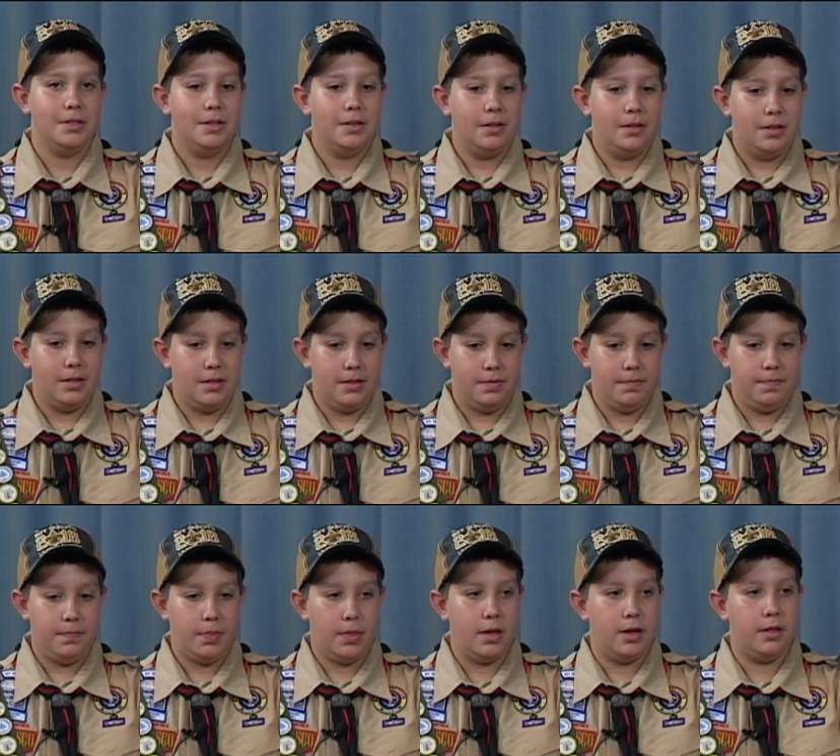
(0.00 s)
Very
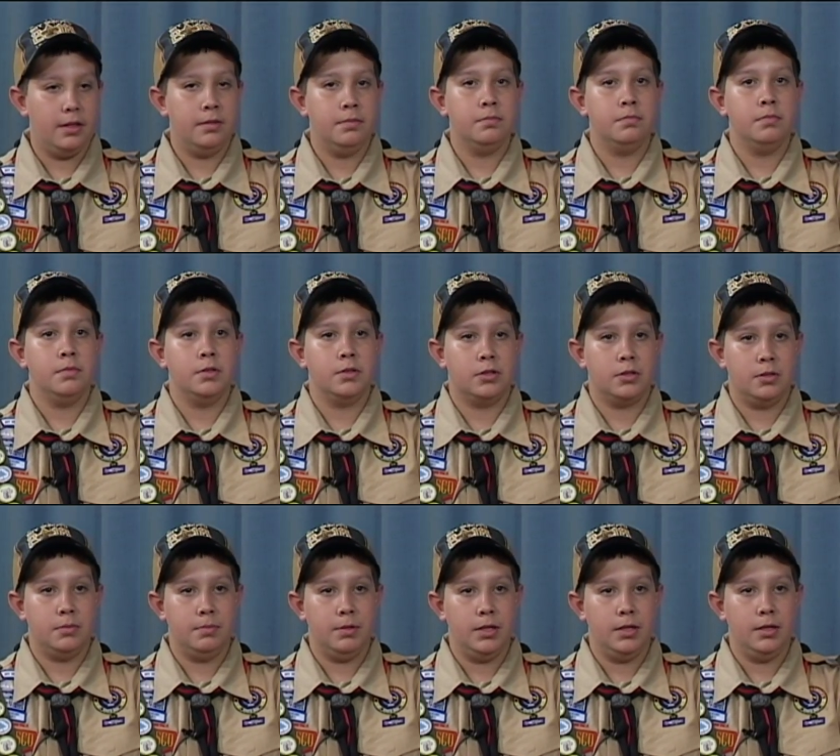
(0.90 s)
good. And there's
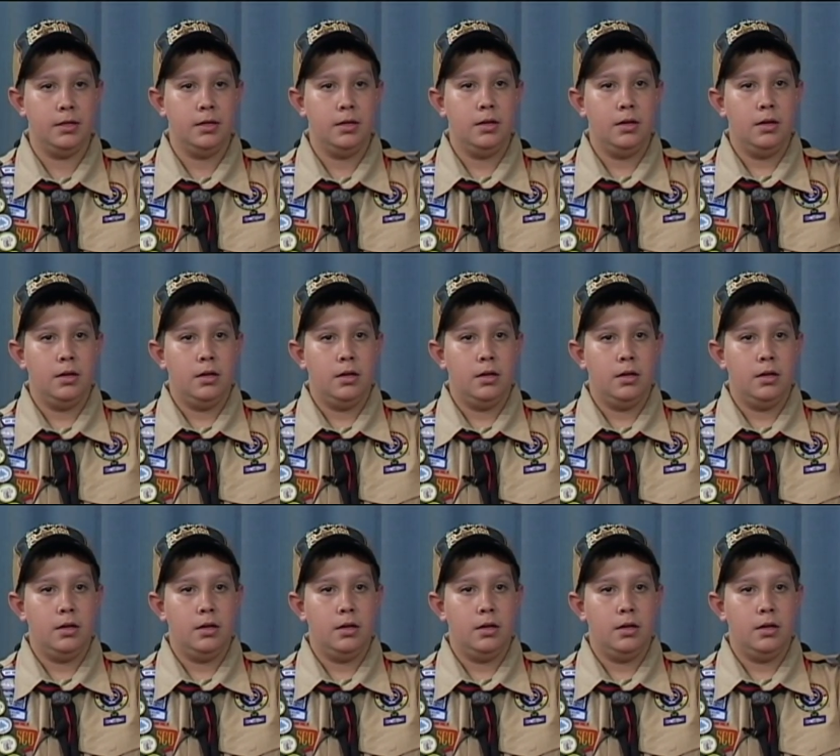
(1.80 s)
going to be